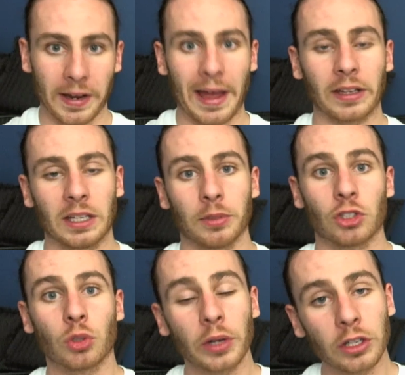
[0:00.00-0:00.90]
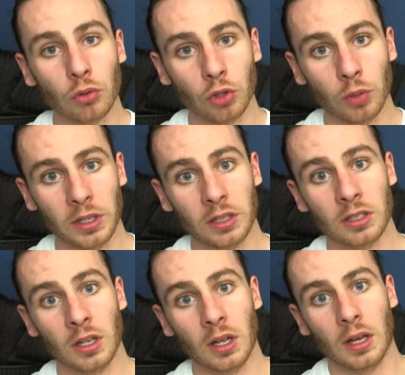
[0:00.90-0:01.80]
out in between groomings.
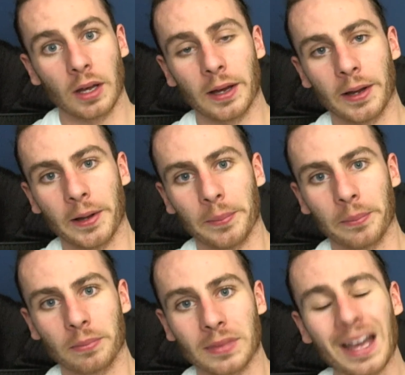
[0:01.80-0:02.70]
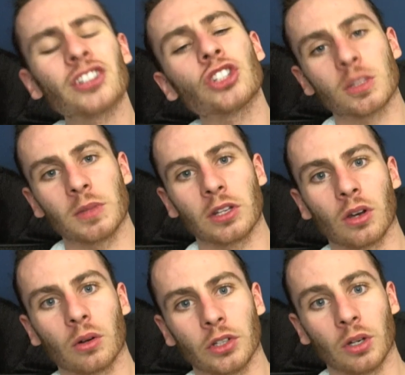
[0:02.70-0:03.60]
That's just me
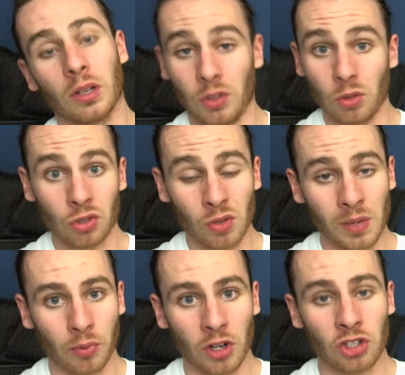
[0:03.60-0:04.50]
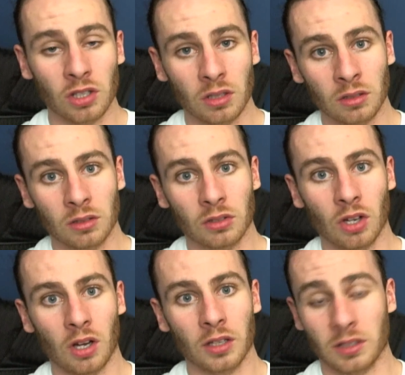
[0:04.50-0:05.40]
though. You know, if you enjoy brushing
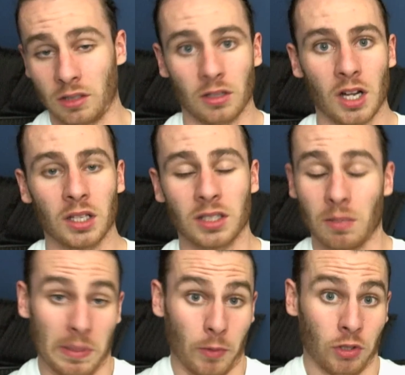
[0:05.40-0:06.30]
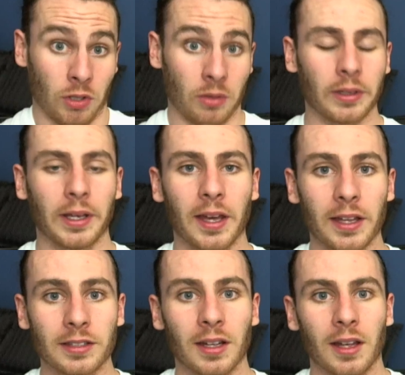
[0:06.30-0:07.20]
dogs, some people do, I
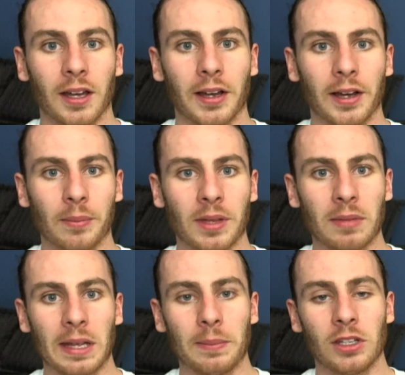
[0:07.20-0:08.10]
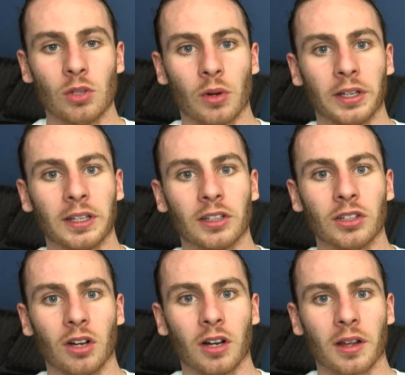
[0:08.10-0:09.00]
guess, then maybe you want to get a
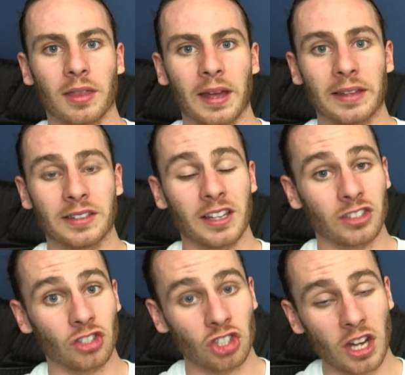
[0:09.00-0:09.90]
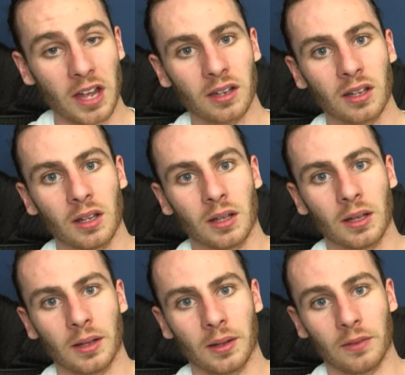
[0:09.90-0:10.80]
dog that doesn't shed.
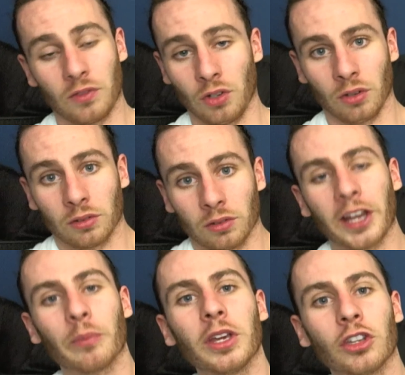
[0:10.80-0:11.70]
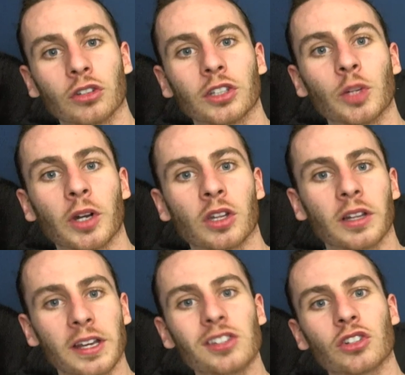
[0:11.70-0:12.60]
If you're like me and you're a little bit on the
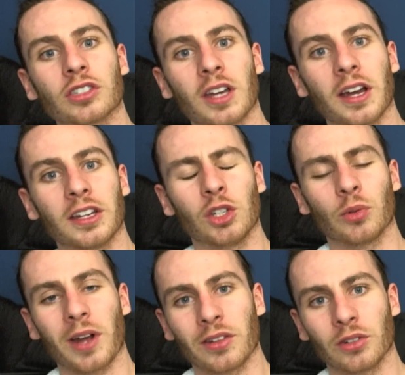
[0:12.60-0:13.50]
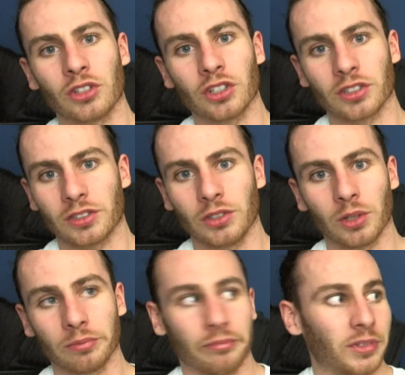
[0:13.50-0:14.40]
lazier side and you'd rather just, you
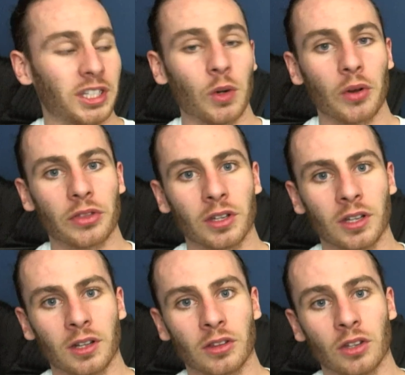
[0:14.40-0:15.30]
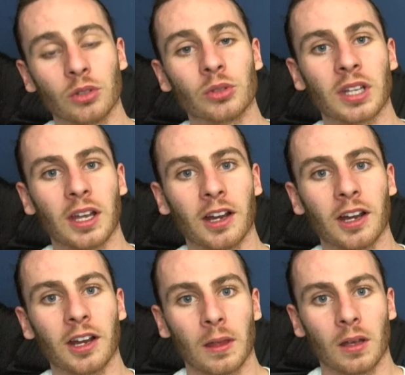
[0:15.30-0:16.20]
know, deal with the loose
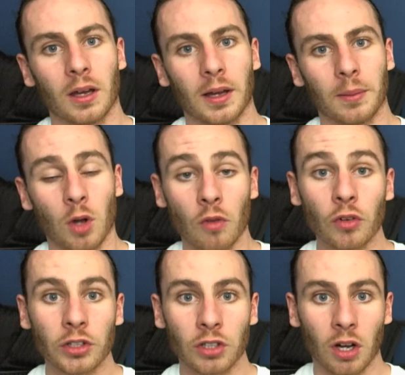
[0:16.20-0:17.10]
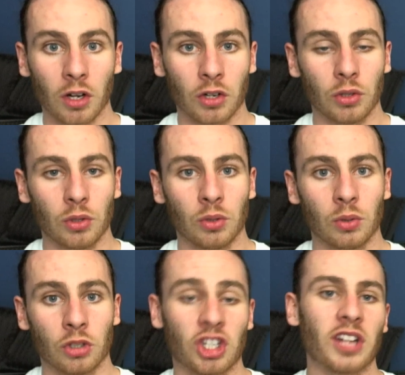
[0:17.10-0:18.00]
hair, go for a dog who
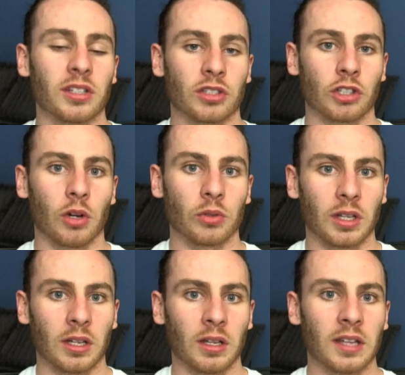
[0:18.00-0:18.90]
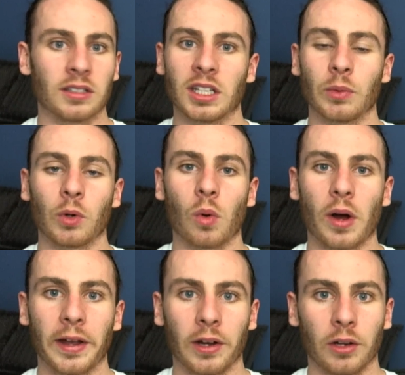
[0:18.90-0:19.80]
sheds his coat and isn't going to
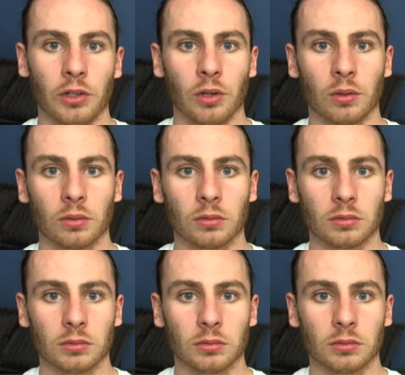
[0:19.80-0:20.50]
require, you know,